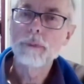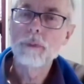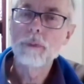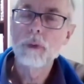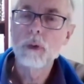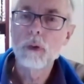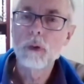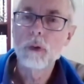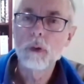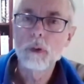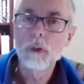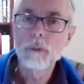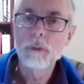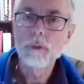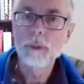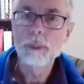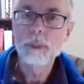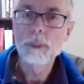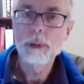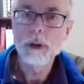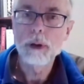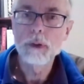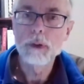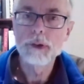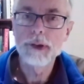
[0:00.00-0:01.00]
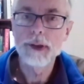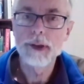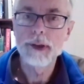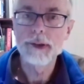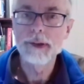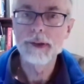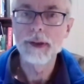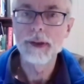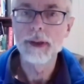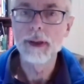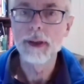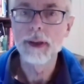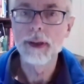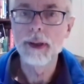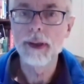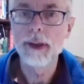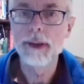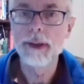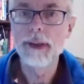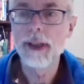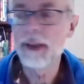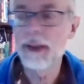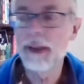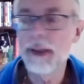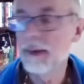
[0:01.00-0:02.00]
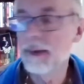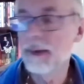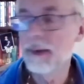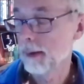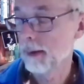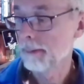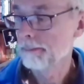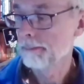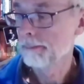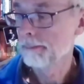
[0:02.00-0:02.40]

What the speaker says: for processing data.